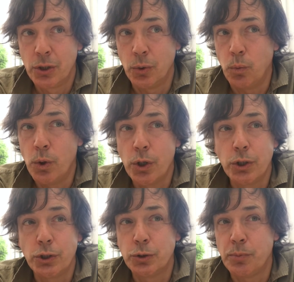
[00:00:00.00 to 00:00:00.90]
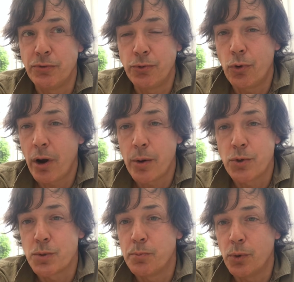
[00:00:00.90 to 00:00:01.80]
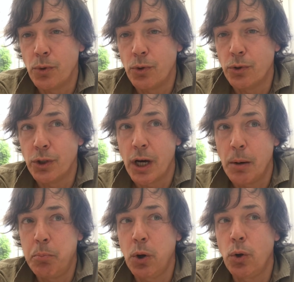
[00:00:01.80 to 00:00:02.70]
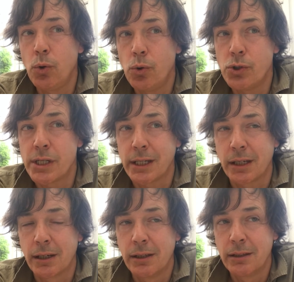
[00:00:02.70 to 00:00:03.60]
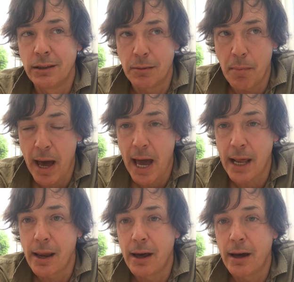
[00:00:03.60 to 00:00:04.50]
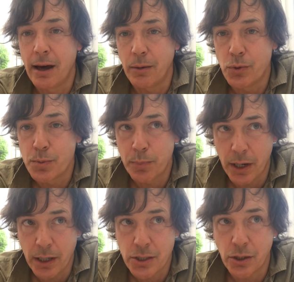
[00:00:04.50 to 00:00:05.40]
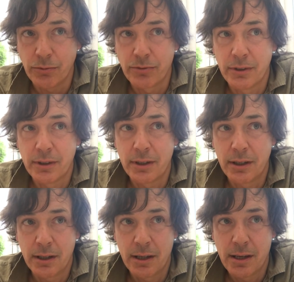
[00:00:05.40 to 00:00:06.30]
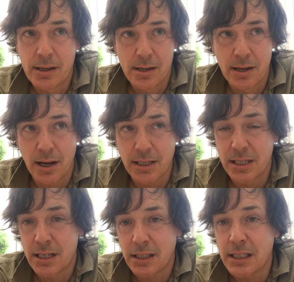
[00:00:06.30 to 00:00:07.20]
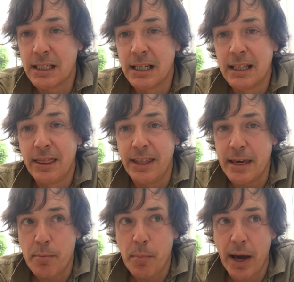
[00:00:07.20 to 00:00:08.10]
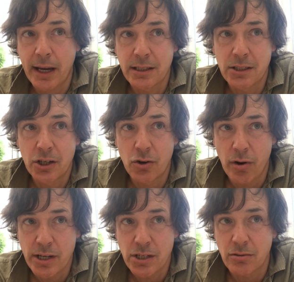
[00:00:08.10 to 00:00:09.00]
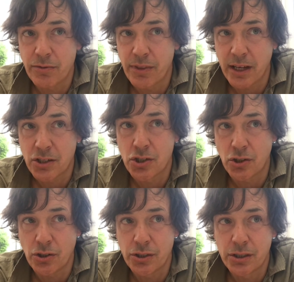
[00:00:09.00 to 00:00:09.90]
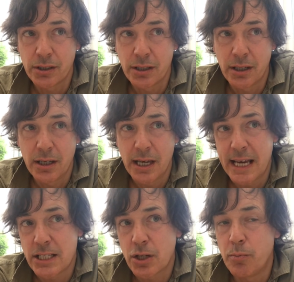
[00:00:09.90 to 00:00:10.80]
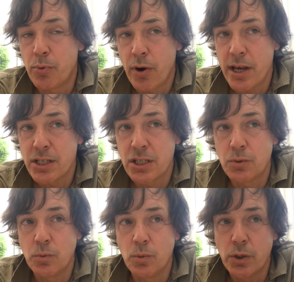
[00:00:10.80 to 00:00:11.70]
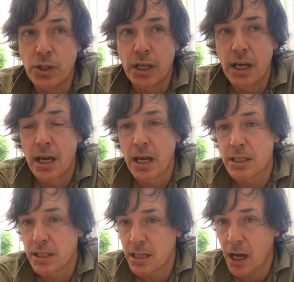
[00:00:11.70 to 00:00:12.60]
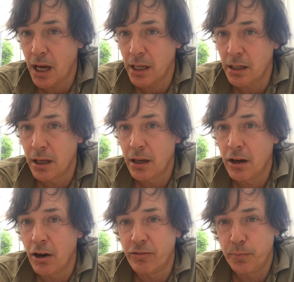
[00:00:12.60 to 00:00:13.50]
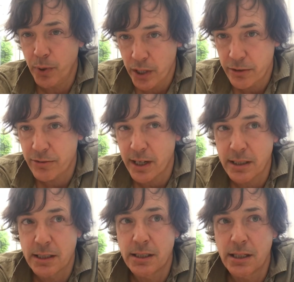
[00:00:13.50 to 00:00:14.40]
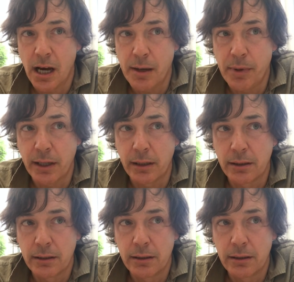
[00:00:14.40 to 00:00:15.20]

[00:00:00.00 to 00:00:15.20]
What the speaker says: the world before I was born applauding the man I was part of. I studied the impact crater of that shot, its compressed wood a sign of perfect timing.